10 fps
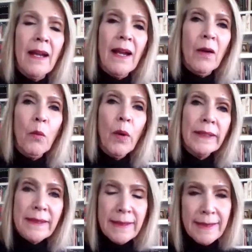what
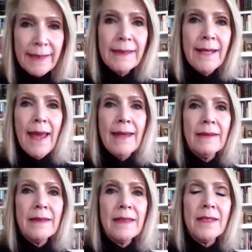
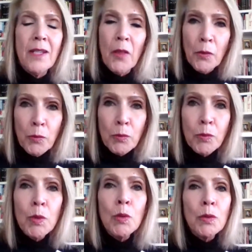dictates the
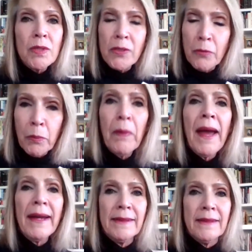rules of
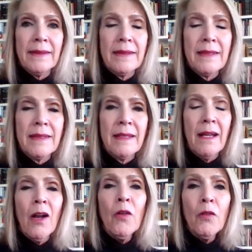practice
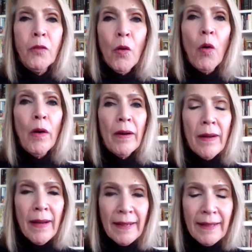for
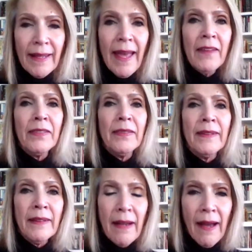
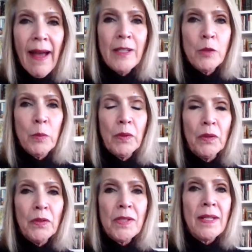Catholic
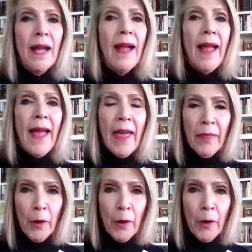hospitals and their